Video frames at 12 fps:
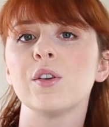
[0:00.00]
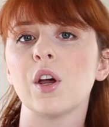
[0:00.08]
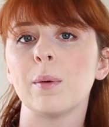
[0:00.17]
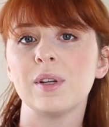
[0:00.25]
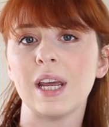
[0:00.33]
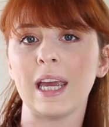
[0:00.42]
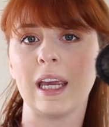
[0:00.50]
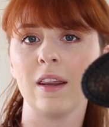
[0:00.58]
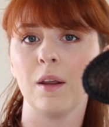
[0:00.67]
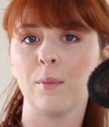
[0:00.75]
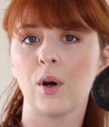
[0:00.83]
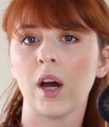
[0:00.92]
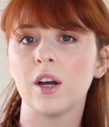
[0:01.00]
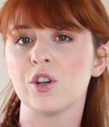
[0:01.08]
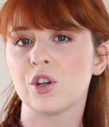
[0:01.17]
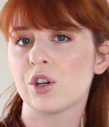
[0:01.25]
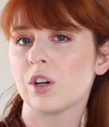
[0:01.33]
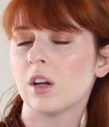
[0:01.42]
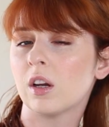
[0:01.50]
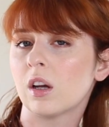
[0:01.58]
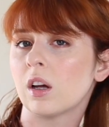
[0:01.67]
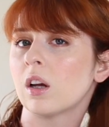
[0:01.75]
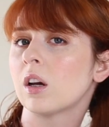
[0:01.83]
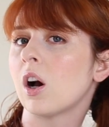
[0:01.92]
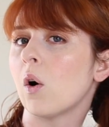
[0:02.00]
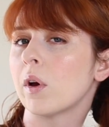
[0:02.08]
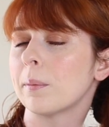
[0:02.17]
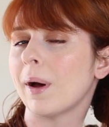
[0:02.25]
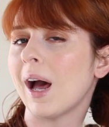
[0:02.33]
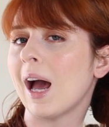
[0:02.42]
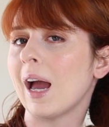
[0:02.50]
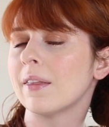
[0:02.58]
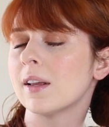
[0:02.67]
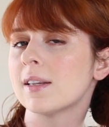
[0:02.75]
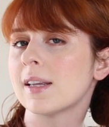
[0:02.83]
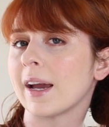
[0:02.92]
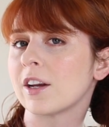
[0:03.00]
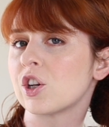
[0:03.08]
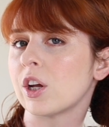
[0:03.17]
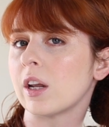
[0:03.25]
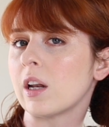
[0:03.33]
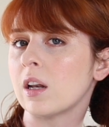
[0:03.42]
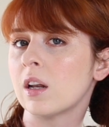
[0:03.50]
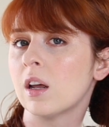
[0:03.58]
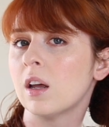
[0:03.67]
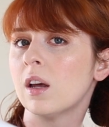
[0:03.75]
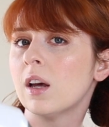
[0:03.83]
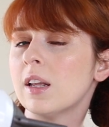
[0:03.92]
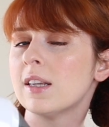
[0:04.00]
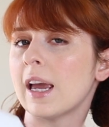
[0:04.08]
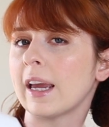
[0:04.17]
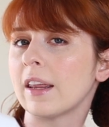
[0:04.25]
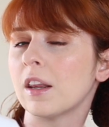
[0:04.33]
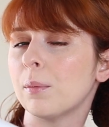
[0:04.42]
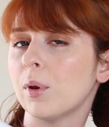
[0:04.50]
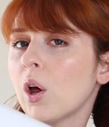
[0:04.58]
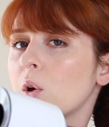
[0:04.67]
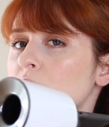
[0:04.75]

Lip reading: So I'm taking the brush, going behind the section, taking the blow